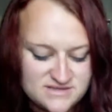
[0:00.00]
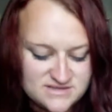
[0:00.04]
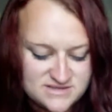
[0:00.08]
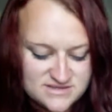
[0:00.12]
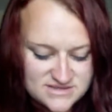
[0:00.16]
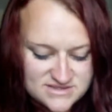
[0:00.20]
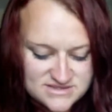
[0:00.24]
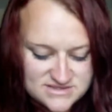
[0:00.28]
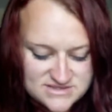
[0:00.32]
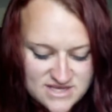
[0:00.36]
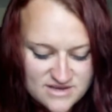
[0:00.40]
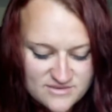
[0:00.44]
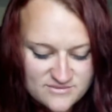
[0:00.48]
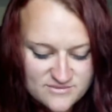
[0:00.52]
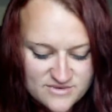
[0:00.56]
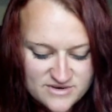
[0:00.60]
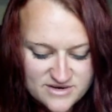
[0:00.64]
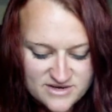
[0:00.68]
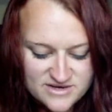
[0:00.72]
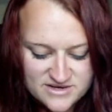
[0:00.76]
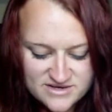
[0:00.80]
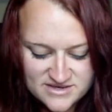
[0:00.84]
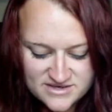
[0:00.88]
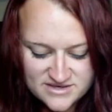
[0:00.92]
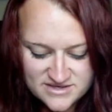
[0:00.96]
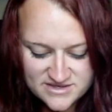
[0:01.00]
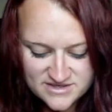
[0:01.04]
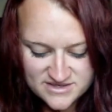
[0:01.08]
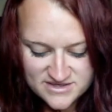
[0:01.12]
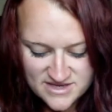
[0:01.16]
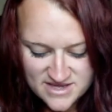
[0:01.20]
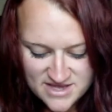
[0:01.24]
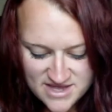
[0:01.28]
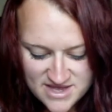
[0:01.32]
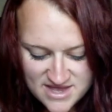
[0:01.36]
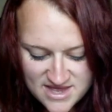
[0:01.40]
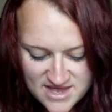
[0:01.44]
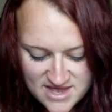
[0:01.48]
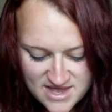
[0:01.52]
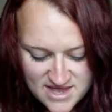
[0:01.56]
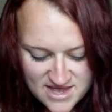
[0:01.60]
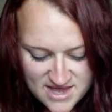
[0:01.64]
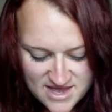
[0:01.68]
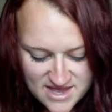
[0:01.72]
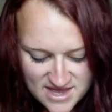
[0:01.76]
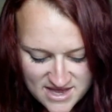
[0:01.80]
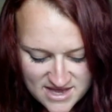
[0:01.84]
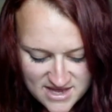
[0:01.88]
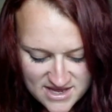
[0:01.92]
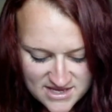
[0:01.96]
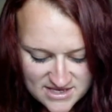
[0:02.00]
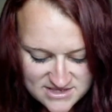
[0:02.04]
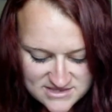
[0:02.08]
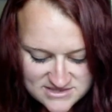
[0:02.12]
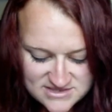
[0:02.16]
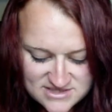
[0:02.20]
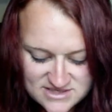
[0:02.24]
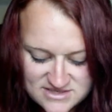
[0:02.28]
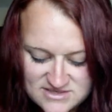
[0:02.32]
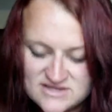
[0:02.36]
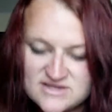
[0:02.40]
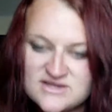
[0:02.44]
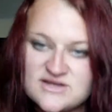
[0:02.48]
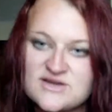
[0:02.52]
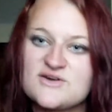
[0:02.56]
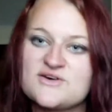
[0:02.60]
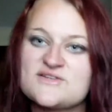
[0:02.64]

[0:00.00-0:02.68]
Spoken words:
There's that one. And then I've